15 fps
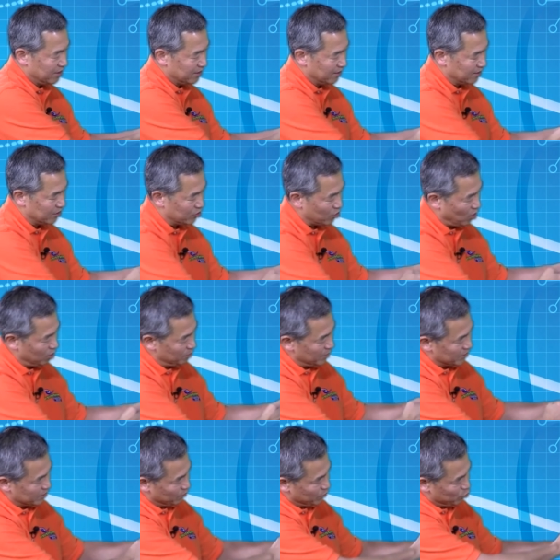This is
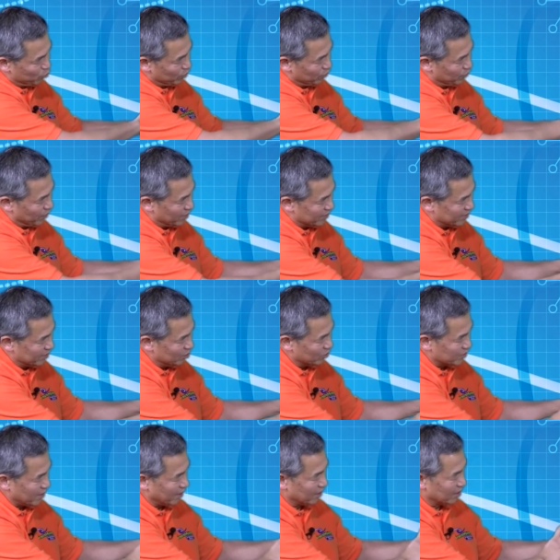almost, if you reverse it, it
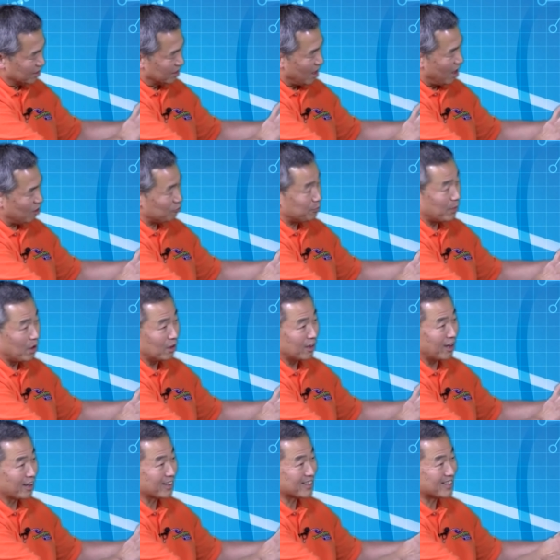looks like a golf ball
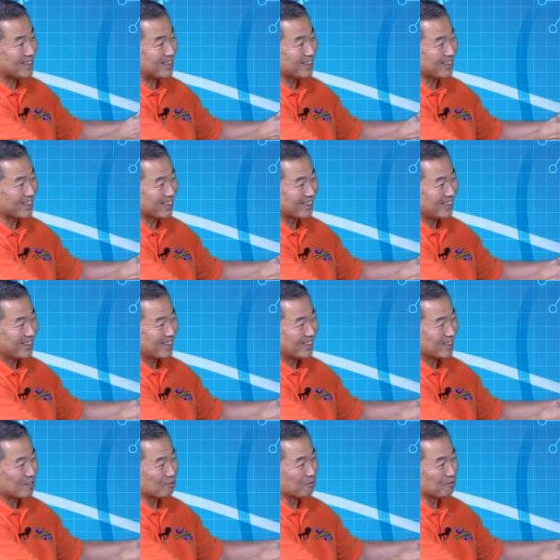on a tee. Yeah.